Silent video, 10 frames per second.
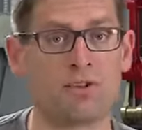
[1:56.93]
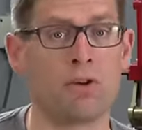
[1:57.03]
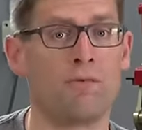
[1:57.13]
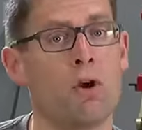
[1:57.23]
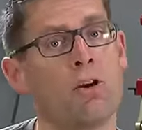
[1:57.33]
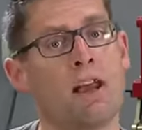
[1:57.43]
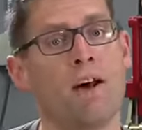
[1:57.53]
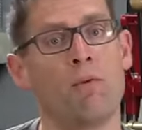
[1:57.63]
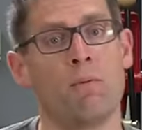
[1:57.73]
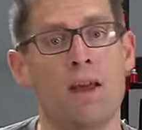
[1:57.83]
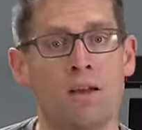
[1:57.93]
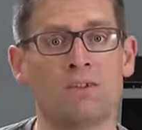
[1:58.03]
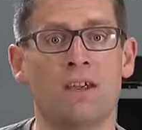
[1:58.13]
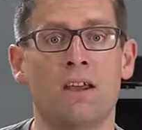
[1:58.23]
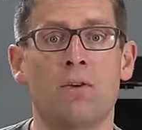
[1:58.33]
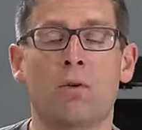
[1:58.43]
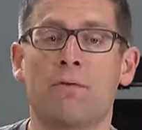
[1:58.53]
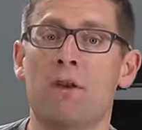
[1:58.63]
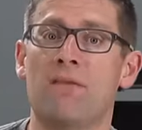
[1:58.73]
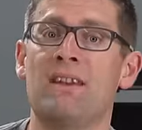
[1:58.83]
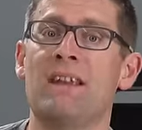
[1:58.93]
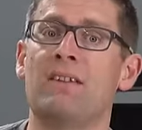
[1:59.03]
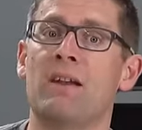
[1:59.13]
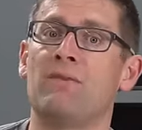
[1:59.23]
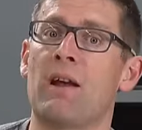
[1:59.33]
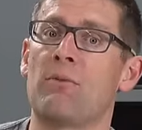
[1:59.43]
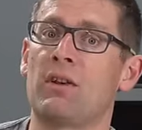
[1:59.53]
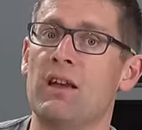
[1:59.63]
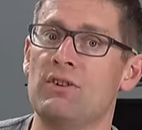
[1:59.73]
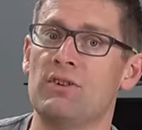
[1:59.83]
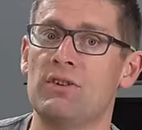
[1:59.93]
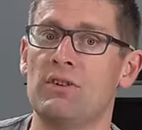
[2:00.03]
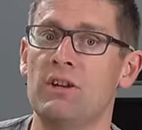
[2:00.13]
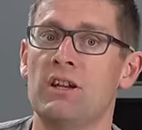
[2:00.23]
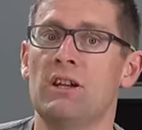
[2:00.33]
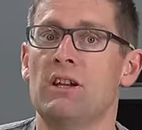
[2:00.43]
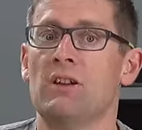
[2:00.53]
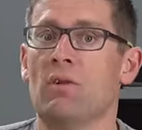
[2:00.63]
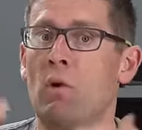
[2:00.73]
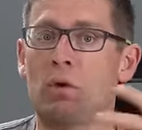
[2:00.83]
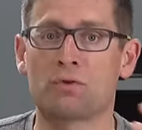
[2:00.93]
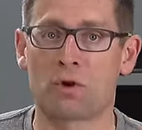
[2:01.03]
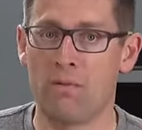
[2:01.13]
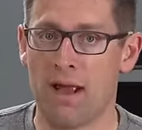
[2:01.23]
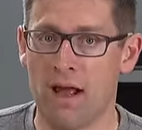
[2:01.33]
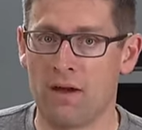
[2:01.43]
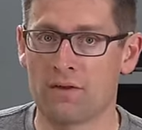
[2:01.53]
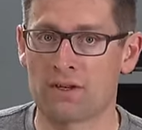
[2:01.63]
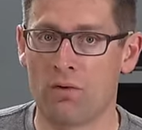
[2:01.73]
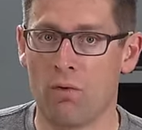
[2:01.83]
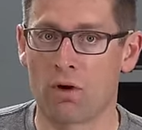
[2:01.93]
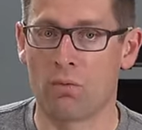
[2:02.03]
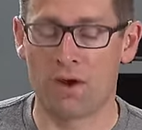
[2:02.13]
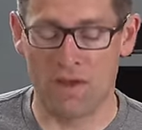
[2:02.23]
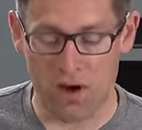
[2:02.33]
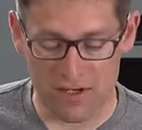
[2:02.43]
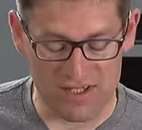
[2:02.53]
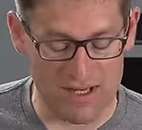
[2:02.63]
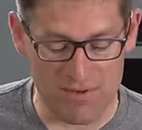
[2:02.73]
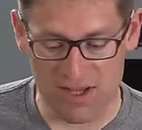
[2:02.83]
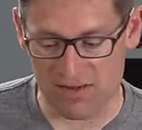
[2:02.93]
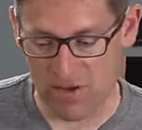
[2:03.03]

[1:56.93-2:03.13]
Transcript: So if you already have one mounted or if you have an inline fabrication Ultra mount or one of the RCBS